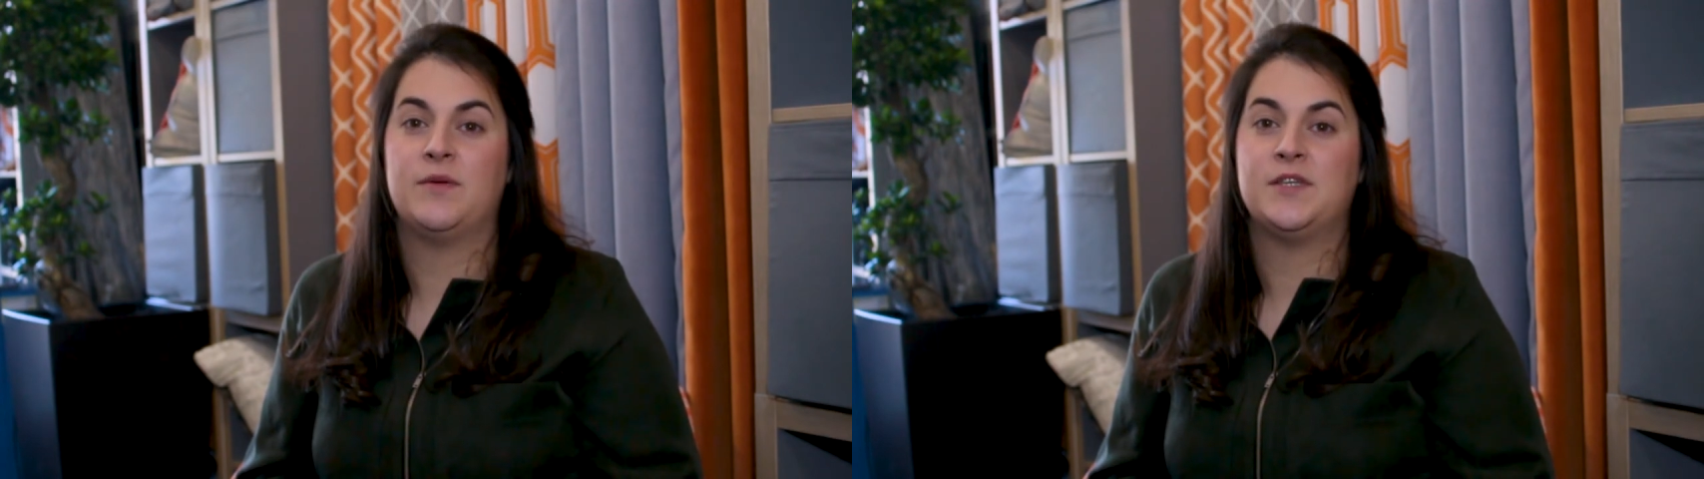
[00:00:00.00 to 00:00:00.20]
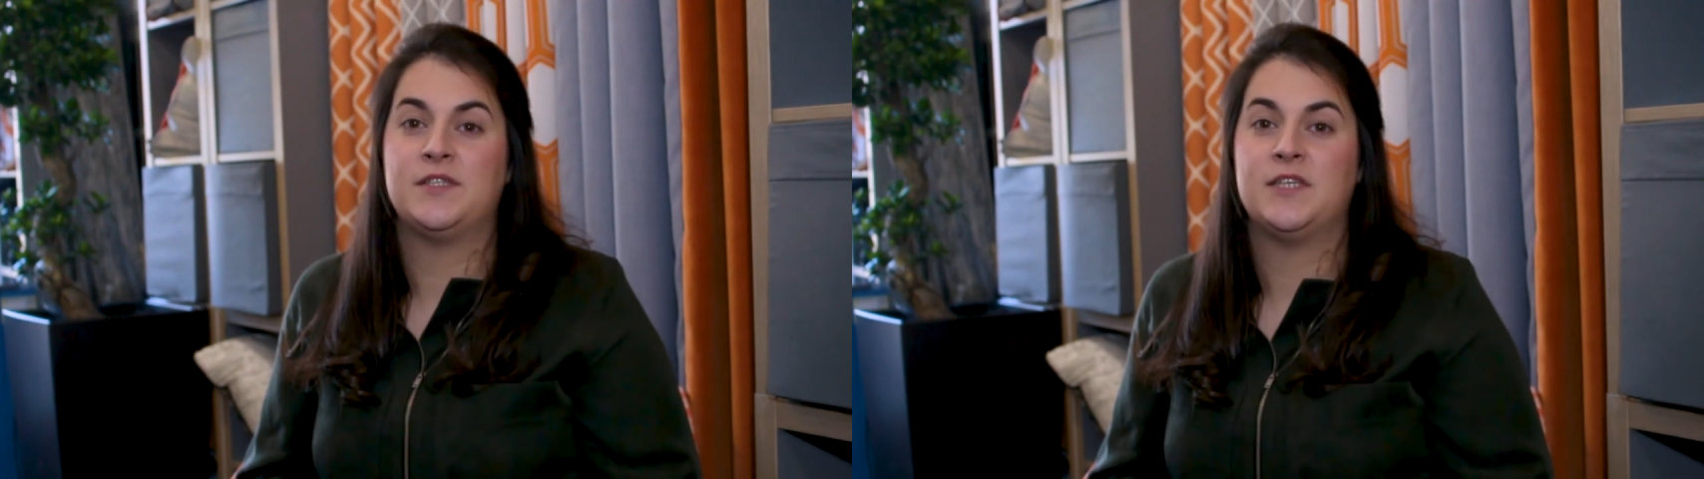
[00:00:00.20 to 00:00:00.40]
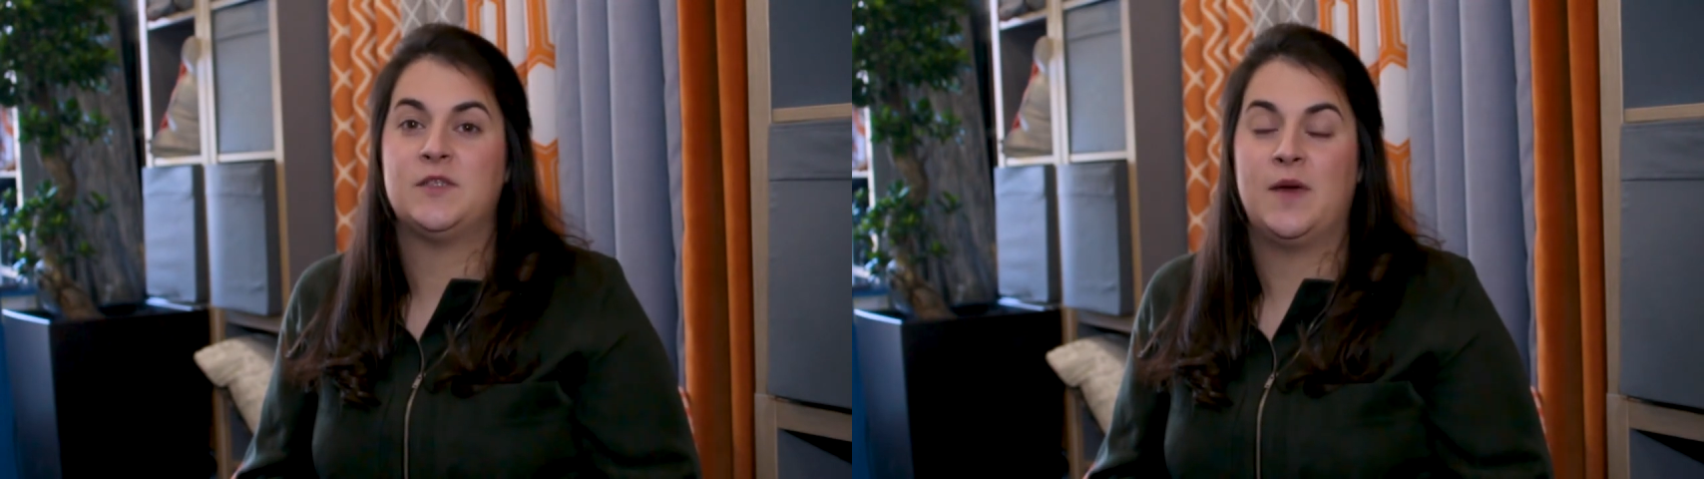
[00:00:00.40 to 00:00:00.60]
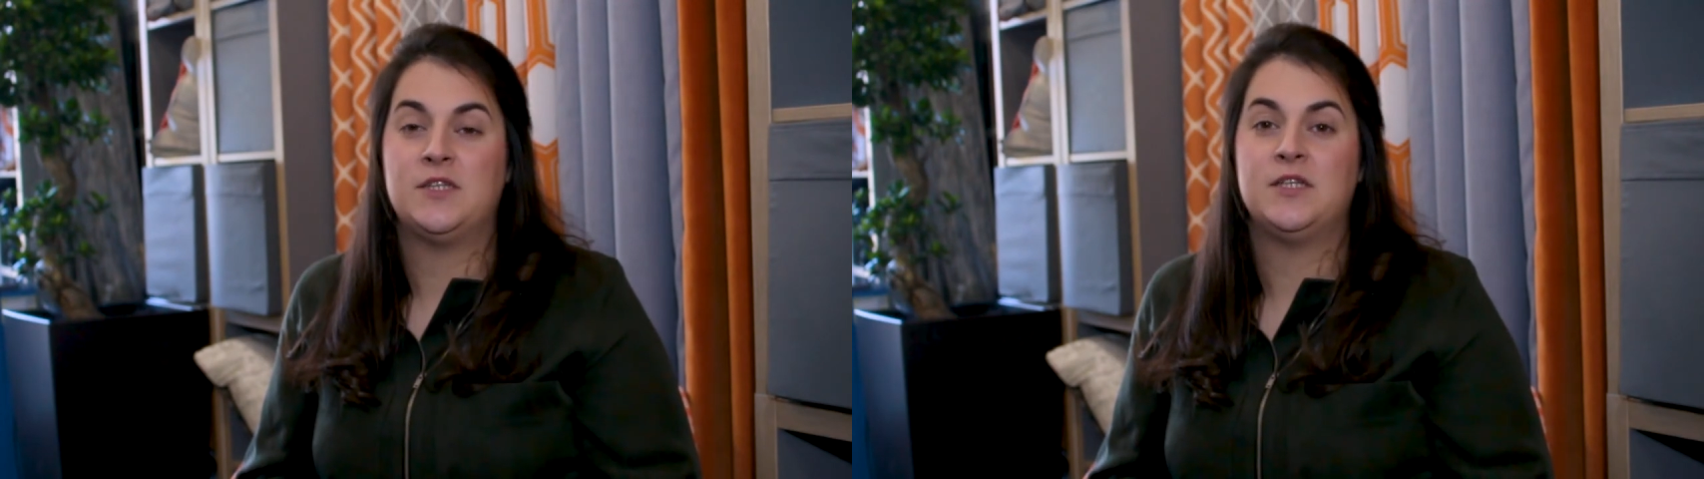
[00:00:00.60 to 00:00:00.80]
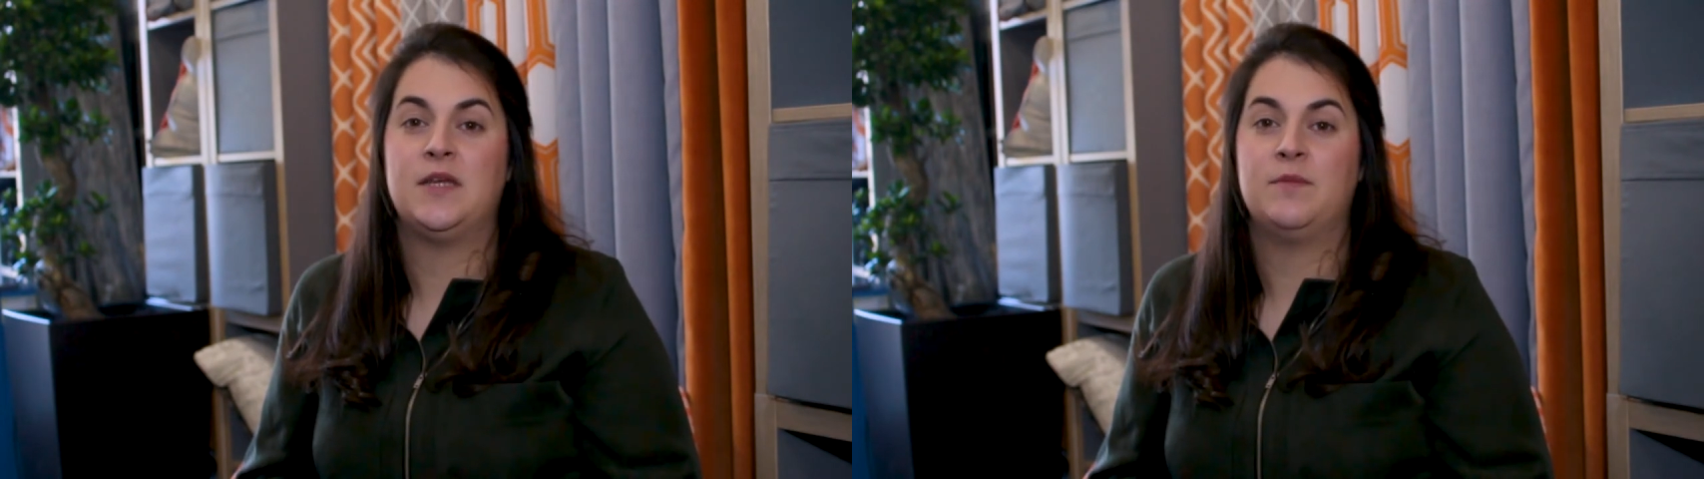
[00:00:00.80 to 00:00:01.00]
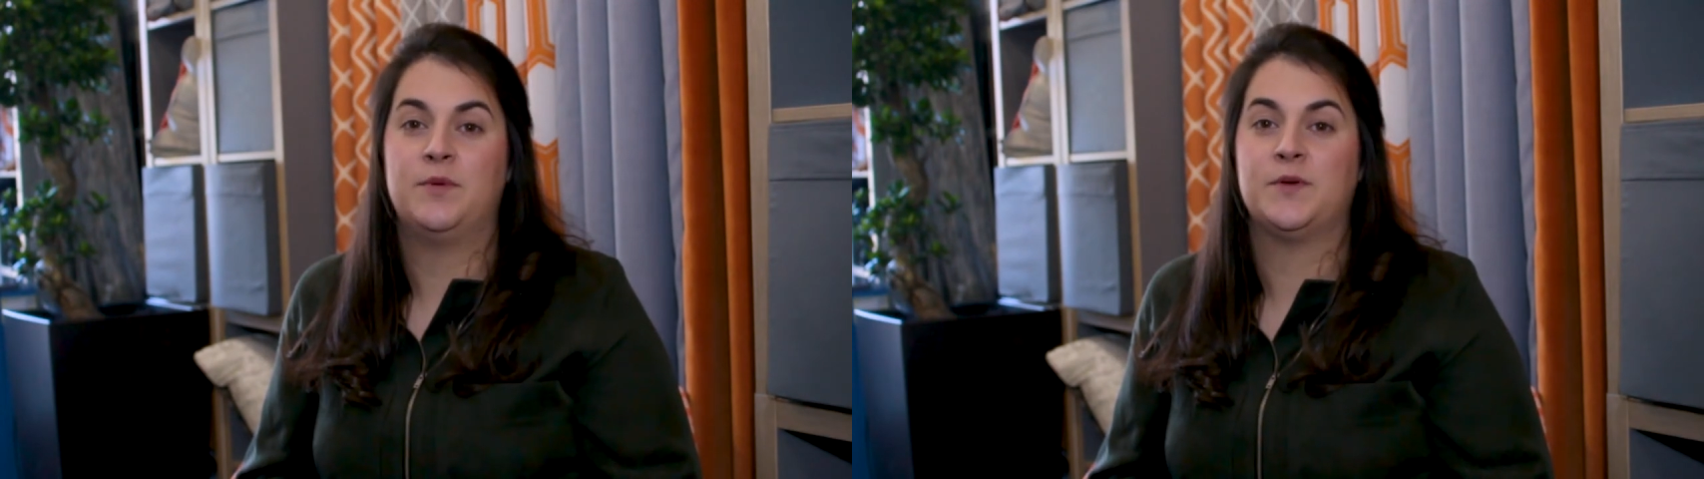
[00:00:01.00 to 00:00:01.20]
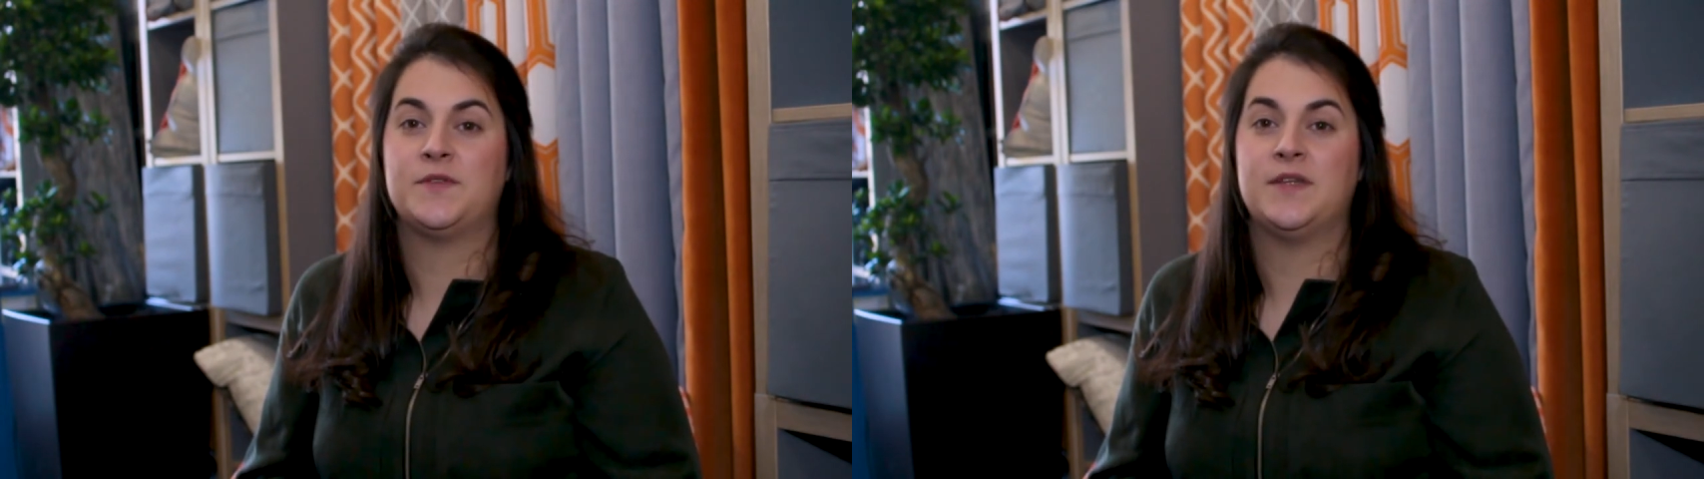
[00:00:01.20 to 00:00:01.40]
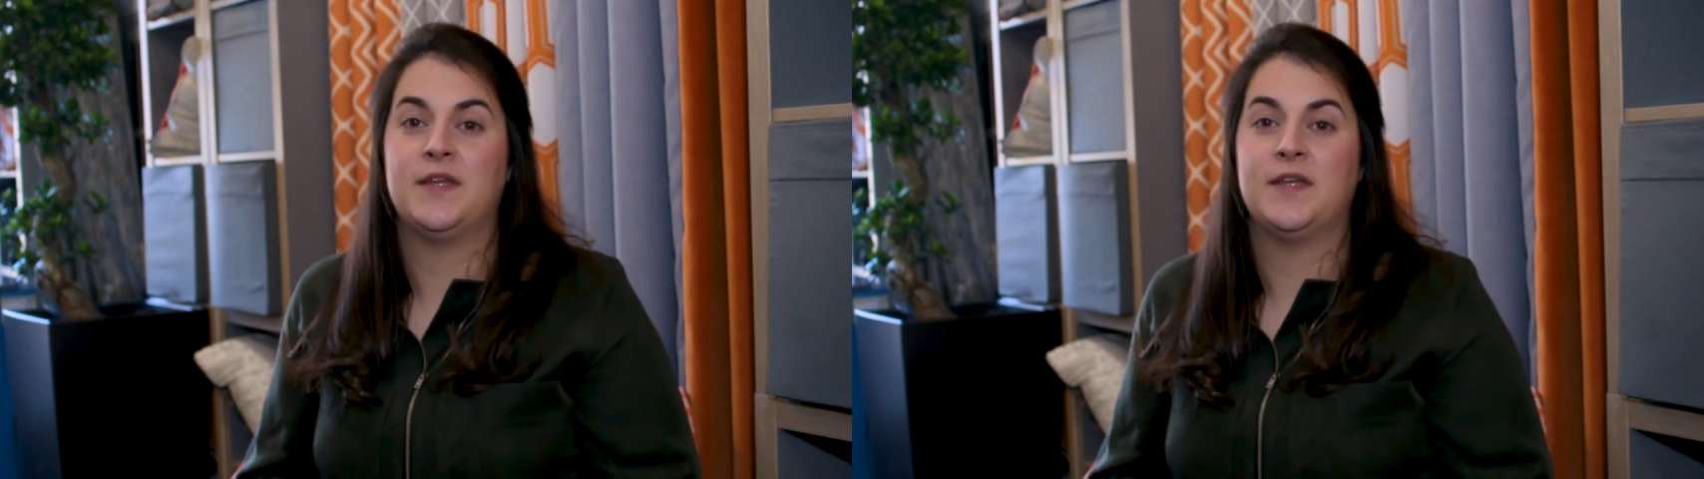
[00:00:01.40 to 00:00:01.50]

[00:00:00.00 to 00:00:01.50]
which is especially important